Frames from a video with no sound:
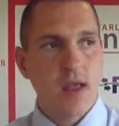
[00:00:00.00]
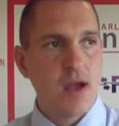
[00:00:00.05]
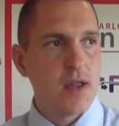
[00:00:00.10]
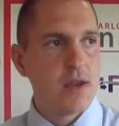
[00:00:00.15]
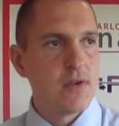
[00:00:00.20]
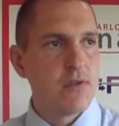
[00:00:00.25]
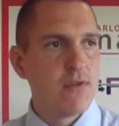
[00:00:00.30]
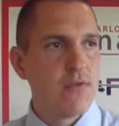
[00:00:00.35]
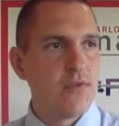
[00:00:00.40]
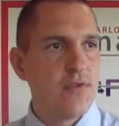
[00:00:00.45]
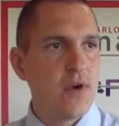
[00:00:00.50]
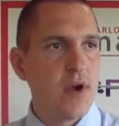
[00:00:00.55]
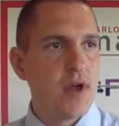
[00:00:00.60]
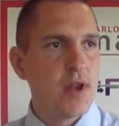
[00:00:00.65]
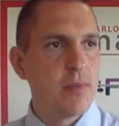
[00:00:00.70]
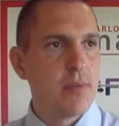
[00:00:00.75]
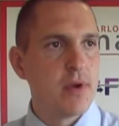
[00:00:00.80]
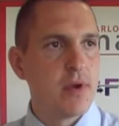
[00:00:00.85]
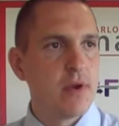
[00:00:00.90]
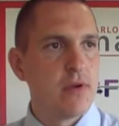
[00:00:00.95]
they? They are, they're on fire,
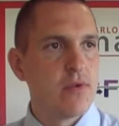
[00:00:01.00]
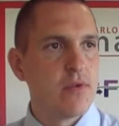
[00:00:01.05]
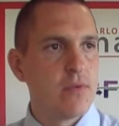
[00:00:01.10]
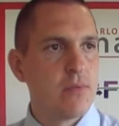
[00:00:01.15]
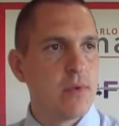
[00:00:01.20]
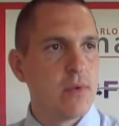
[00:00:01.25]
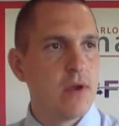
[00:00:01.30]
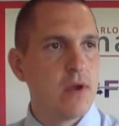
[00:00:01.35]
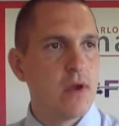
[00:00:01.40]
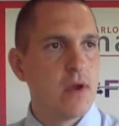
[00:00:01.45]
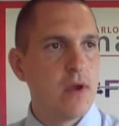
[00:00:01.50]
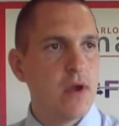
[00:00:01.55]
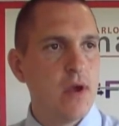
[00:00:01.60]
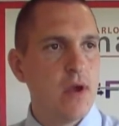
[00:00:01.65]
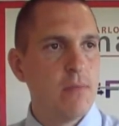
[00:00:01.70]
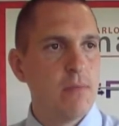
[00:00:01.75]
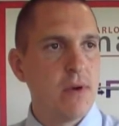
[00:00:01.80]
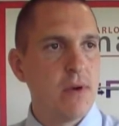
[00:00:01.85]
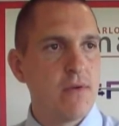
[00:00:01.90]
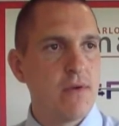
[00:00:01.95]
the pair of them.
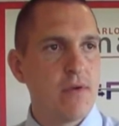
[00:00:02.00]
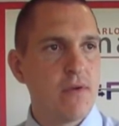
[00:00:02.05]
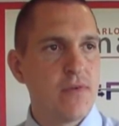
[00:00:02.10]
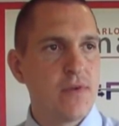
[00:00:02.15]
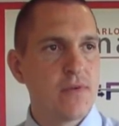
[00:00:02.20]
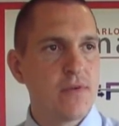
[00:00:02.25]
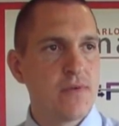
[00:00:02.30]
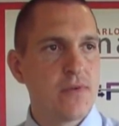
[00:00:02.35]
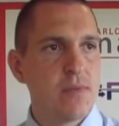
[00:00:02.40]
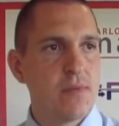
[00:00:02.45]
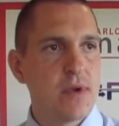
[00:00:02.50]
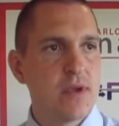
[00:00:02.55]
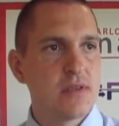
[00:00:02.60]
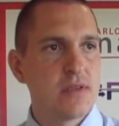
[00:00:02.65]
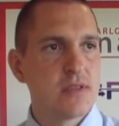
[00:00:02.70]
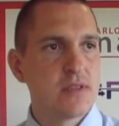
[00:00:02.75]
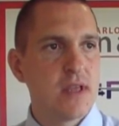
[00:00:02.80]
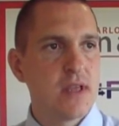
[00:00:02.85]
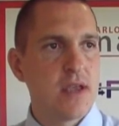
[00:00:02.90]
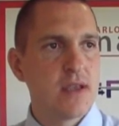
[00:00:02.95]
Uh, but I think for me
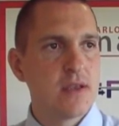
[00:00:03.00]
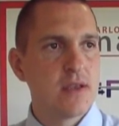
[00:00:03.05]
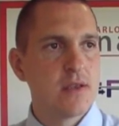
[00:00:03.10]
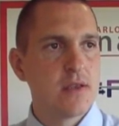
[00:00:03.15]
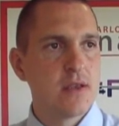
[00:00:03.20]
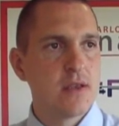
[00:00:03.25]
today,